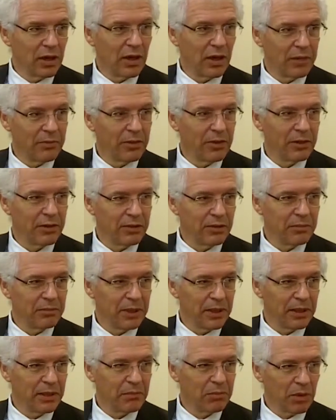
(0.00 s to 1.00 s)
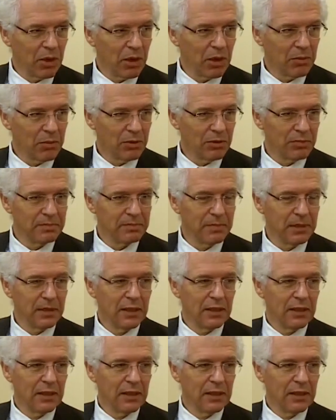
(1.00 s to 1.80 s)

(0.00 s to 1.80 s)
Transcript: climate is a big problem,